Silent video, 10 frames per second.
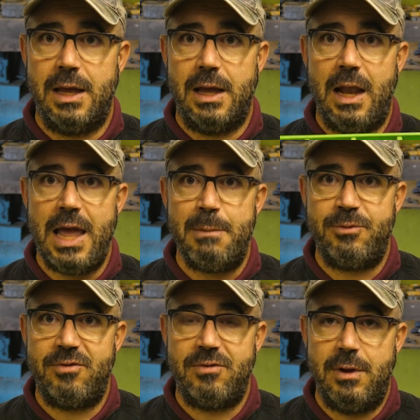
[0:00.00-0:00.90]

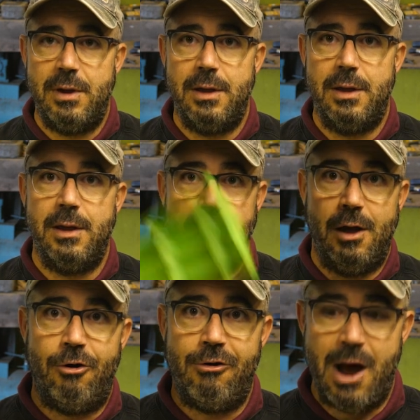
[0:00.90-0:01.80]
Clips,
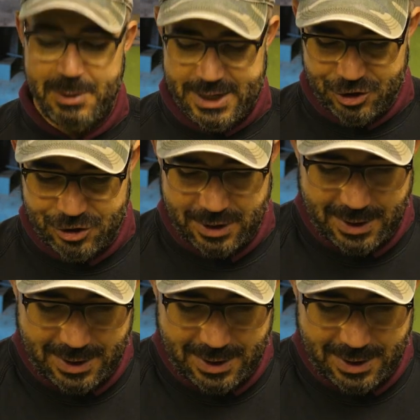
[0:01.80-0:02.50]
rubbish.